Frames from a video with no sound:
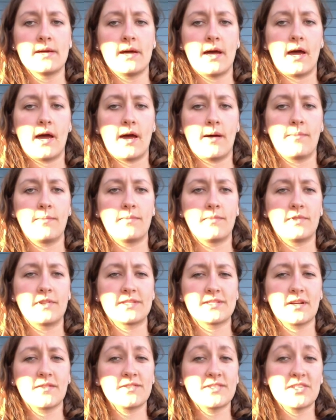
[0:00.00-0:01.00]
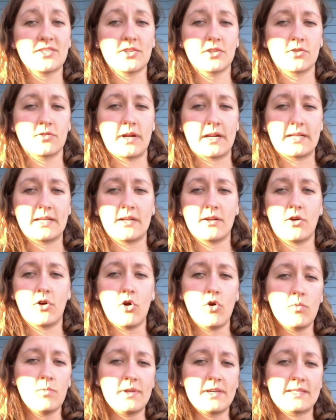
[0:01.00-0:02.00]
The services are directed at
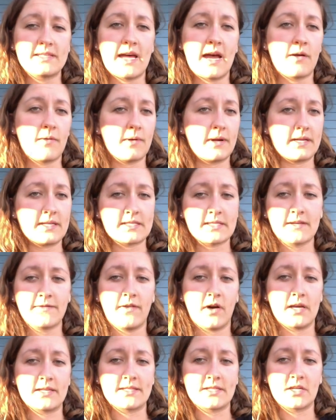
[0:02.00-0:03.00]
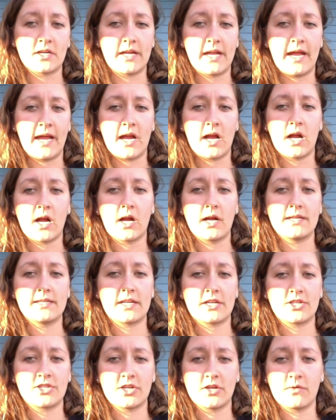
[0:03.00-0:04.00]
homeless, at-risk, foster care,
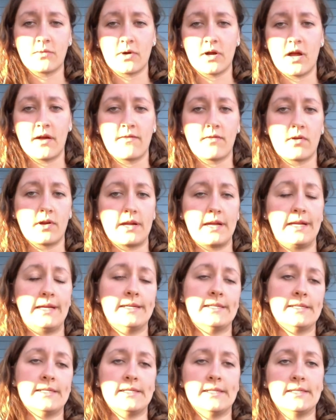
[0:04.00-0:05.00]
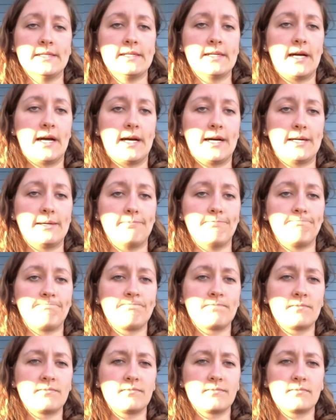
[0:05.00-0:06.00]
addiction recovery, all
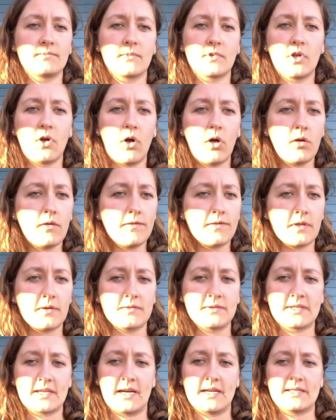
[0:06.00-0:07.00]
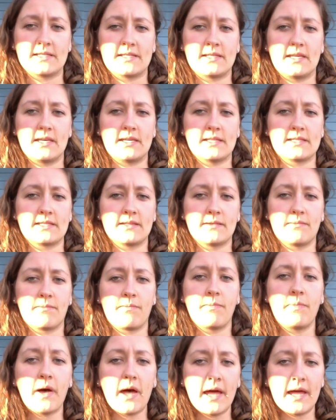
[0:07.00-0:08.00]
of those kinds of things.
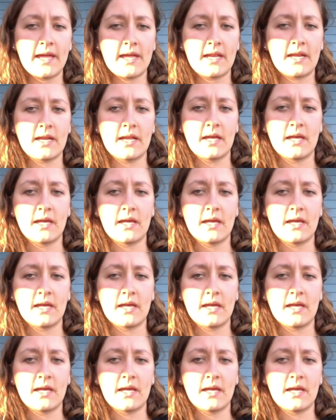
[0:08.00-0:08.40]
But